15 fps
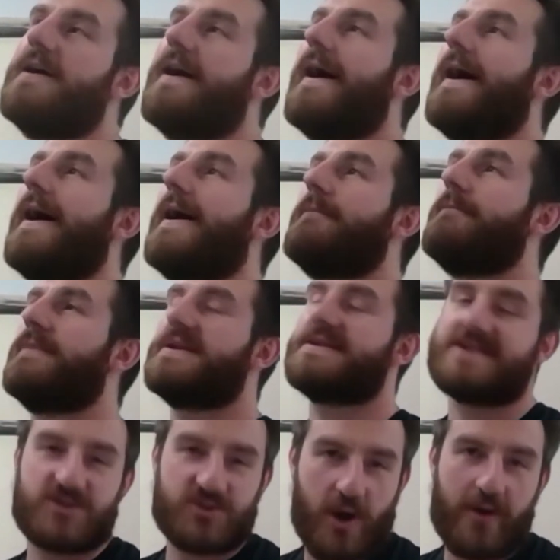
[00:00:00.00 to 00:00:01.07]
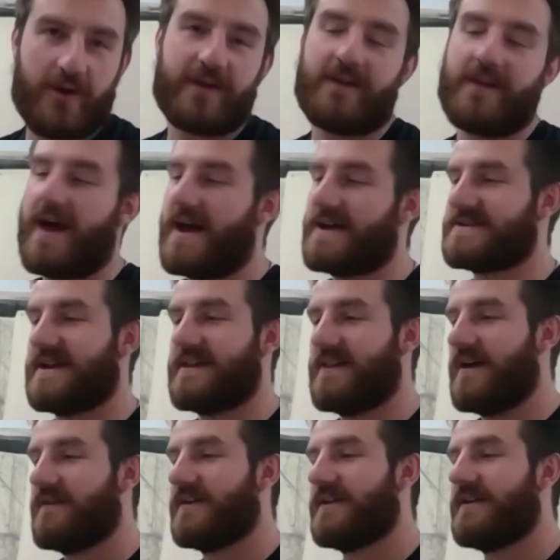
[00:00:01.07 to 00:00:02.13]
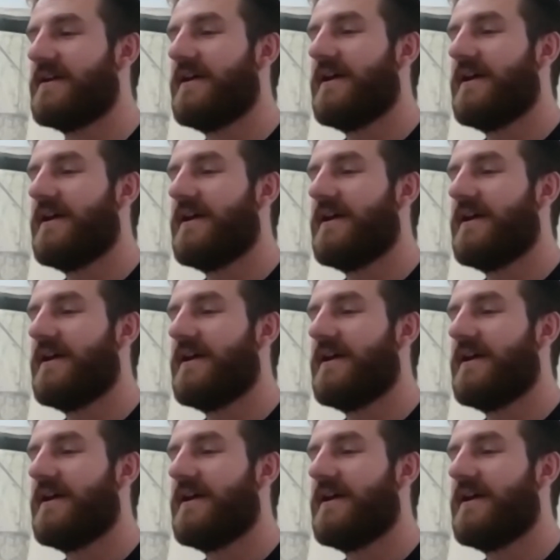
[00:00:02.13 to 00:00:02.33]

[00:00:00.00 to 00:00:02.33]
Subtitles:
It's a drawing class. I love it.